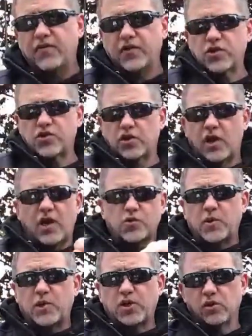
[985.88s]
This allows me
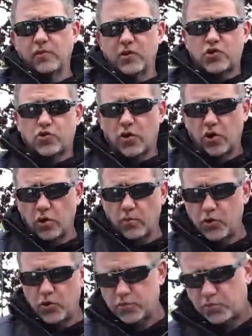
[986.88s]
a little bit stronger
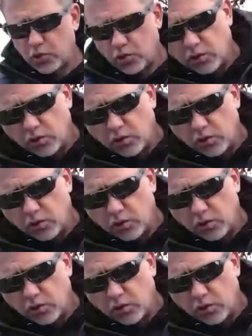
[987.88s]
push-pull.